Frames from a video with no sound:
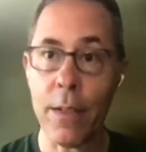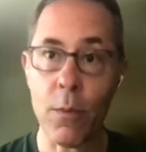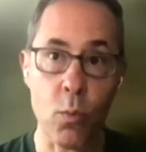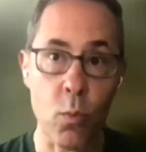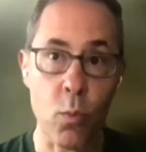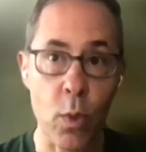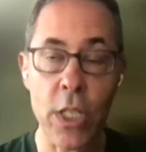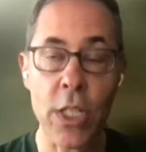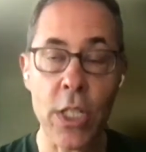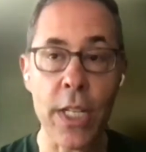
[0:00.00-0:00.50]

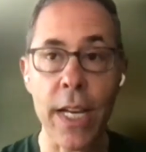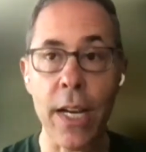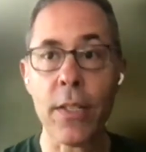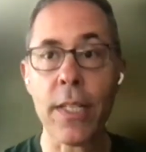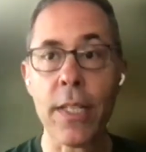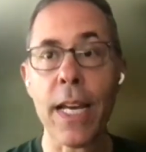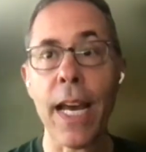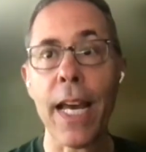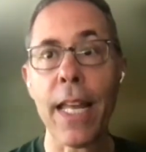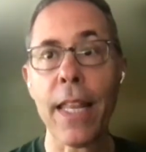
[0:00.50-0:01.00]
reaching
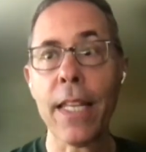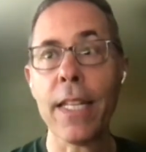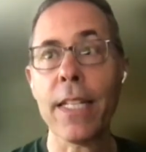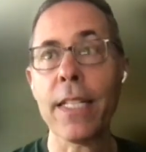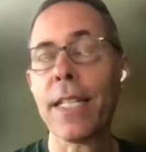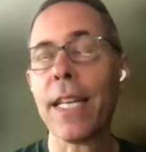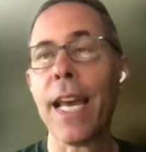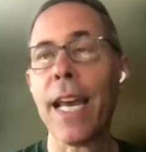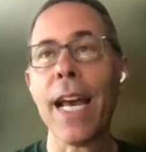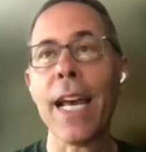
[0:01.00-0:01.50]
out to
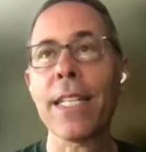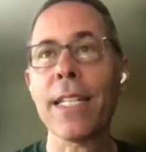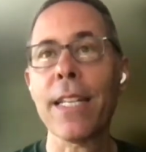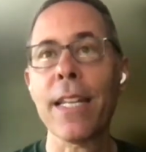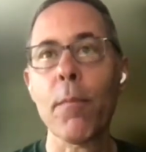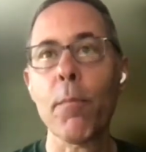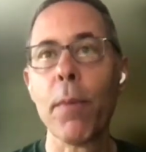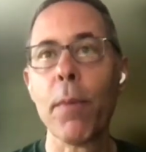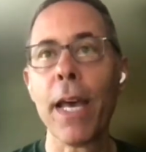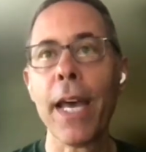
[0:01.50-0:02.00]
athletes has
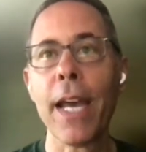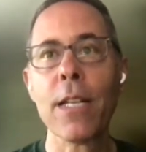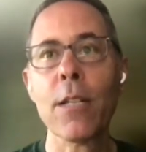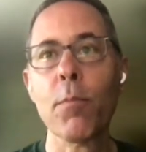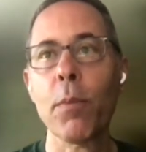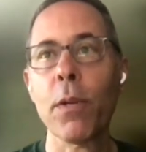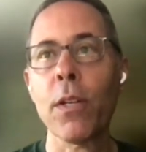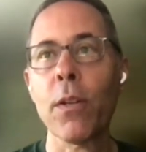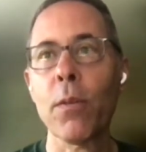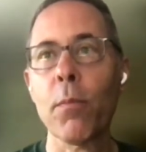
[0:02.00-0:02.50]
an
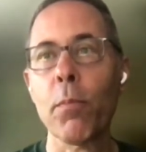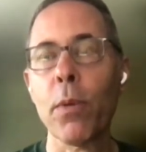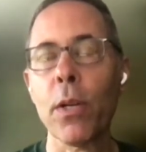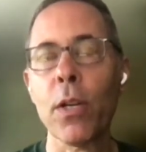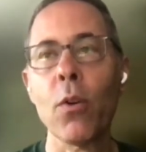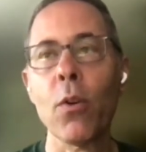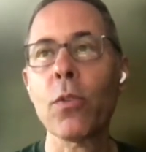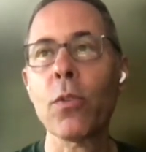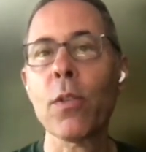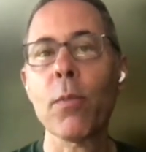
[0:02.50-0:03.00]
impact, but
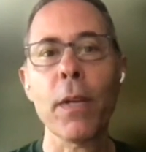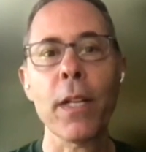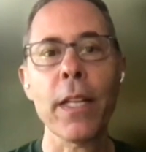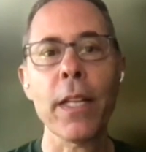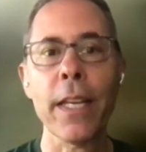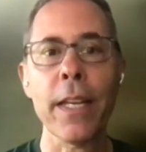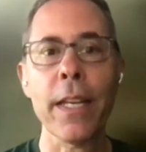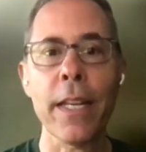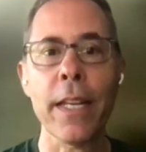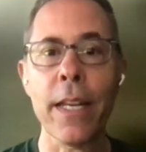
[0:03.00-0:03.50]

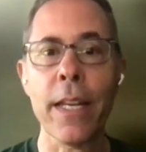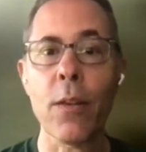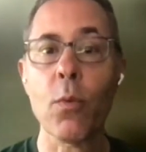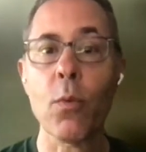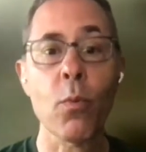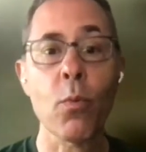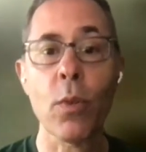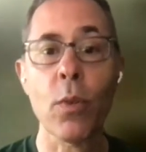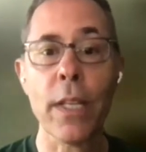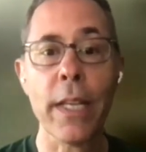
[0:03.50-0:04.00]
ultimately it
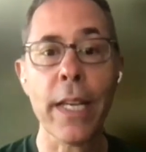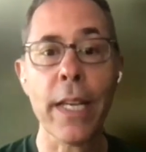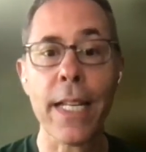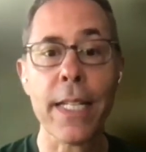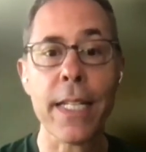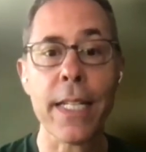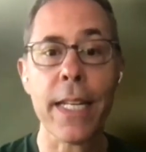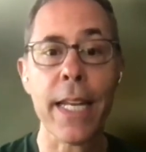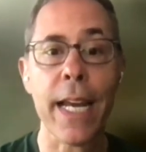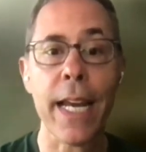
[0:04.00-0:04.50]
really
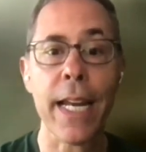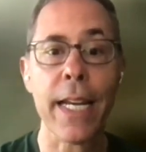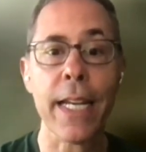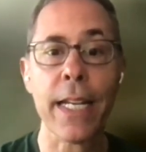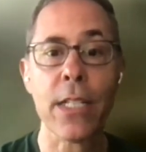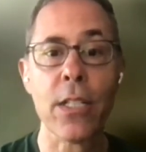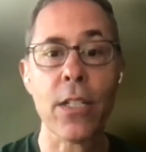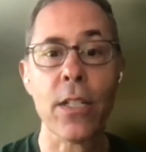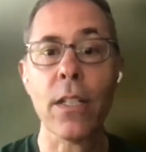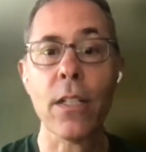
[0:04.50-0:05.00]
hasn't had
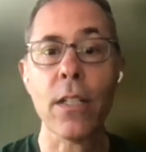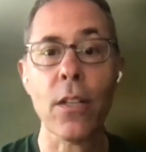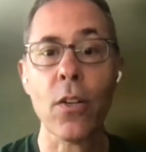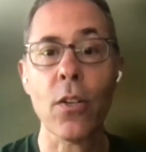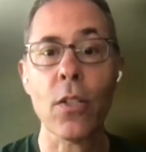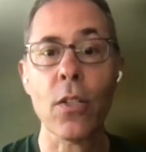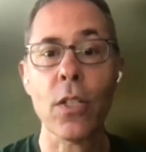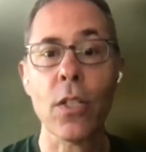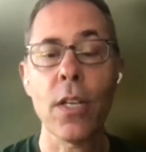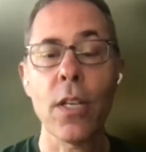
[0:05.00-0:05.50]
actually a
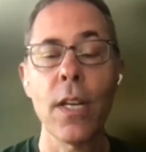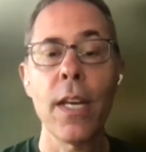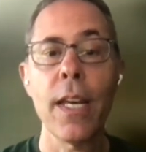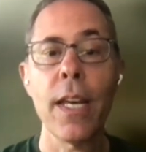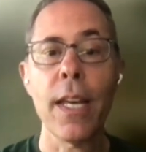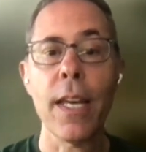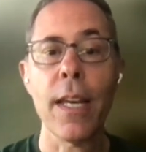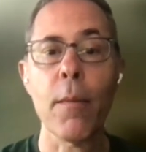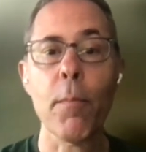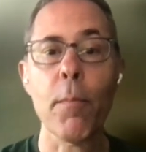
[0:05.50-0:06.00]
large
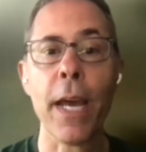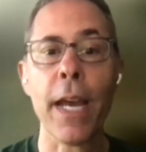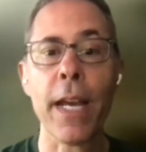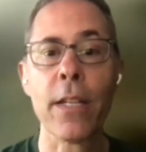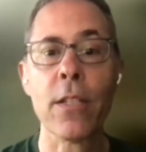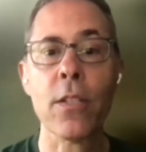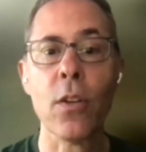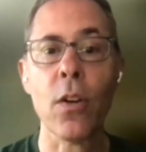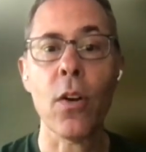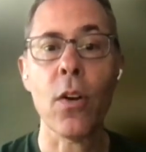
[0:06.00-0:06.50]

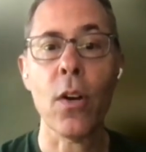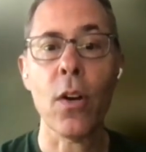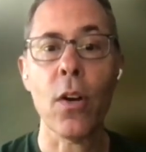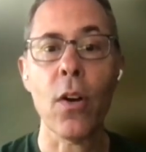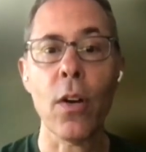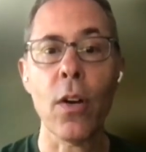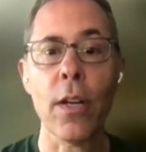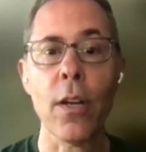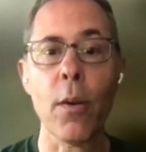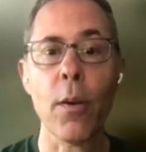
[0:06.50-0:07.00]
impact
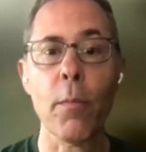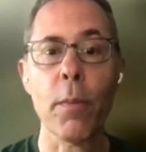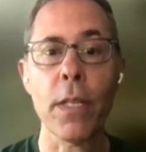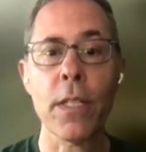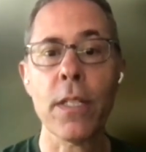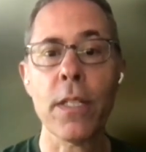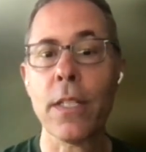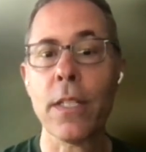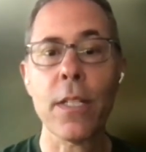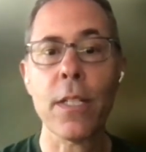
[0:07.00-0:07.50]
on our
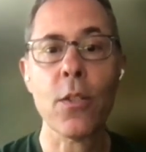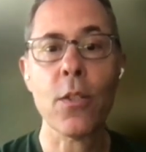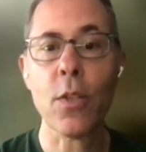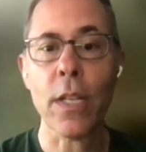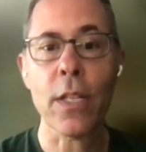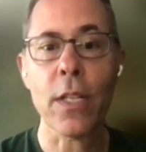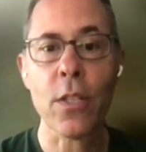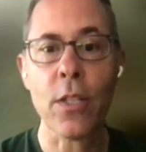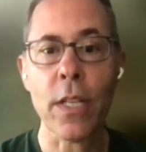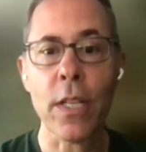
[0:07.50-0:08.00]
business.
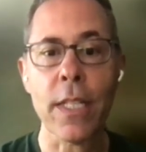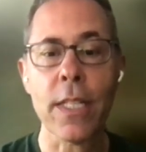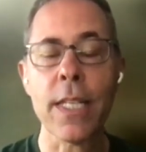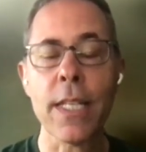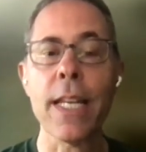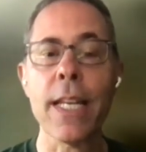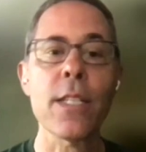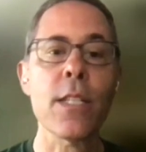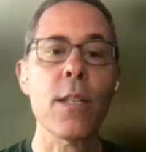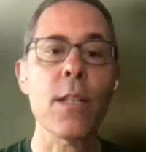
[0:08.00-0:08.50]
It
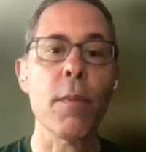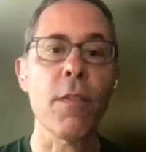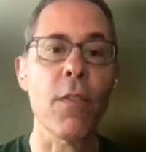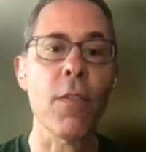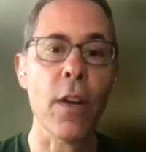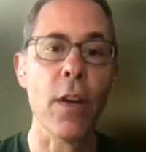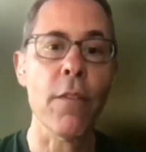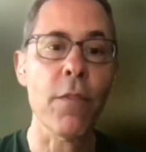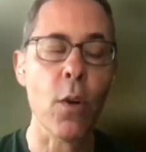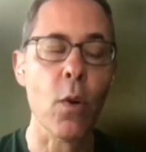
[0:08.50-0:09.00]
tends to be
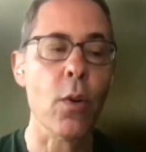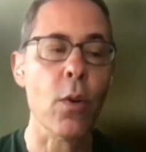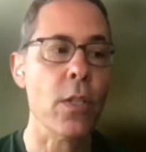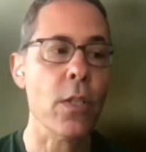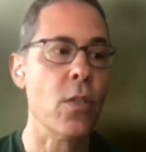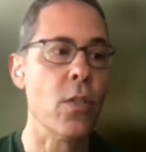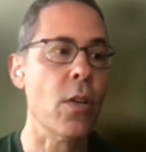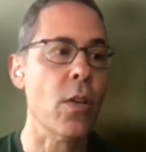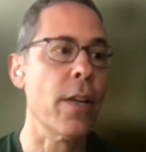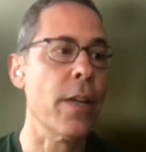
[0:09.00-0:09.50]
very
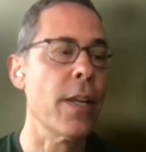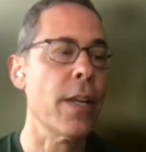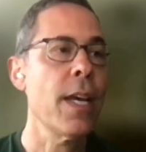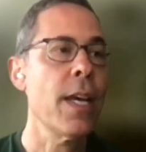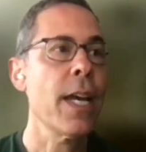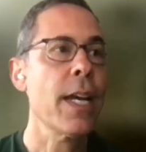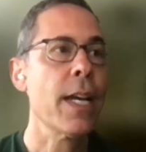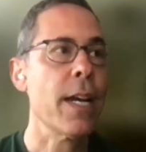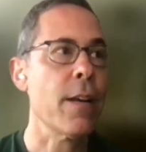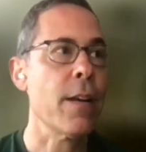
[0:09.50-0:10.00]
focused on
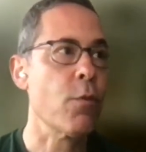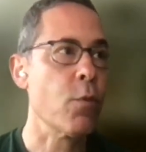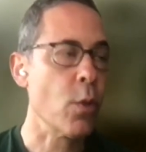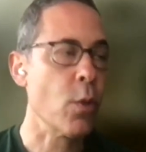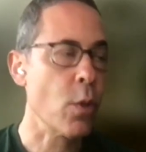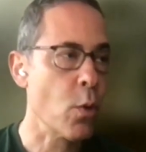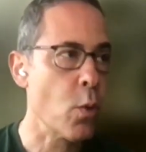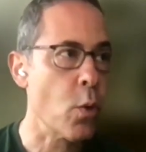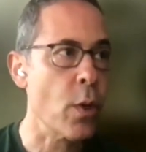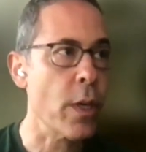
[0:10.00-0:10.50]
kind of
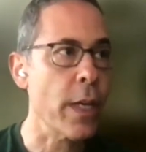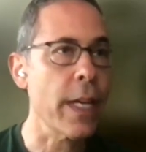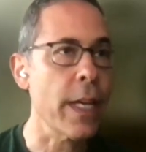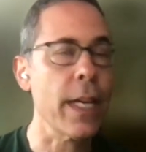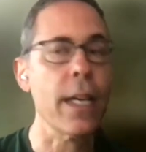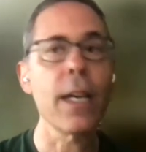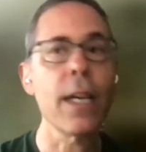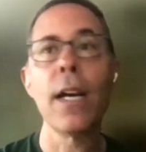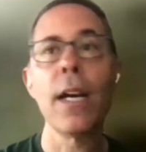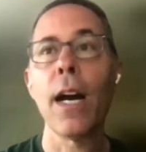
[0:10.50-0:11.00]

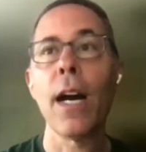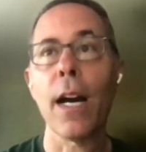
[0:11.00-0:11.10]
recruiting